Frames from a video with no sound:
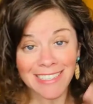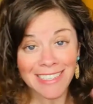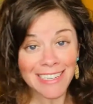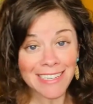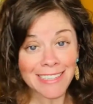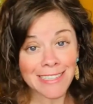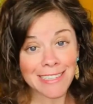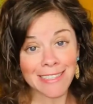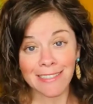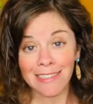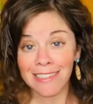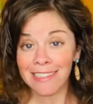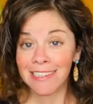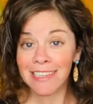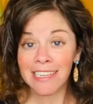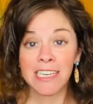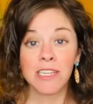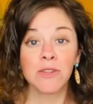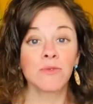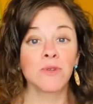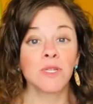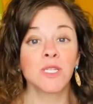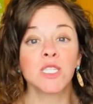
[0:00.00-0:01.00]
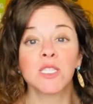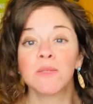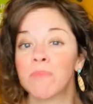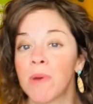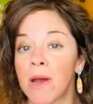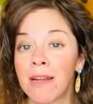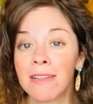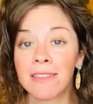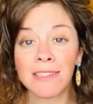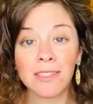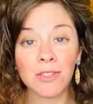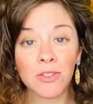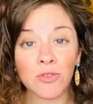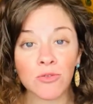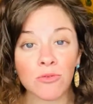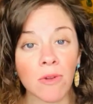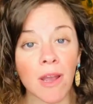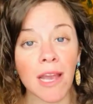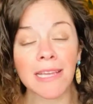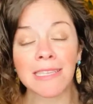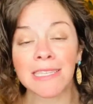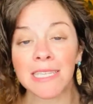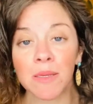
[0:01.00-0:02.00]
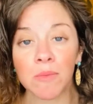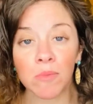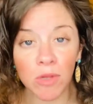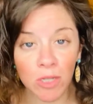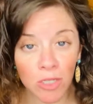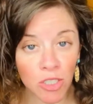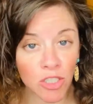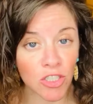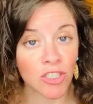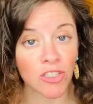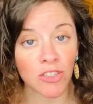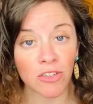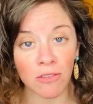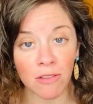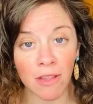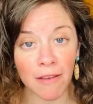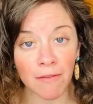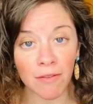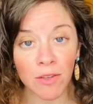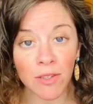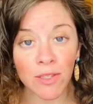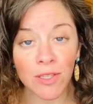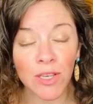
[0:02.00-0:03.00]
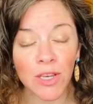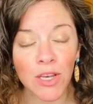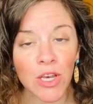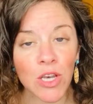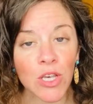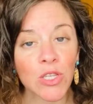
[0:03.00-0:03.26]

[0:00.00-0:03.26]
insulin in response to rising blood sugar levels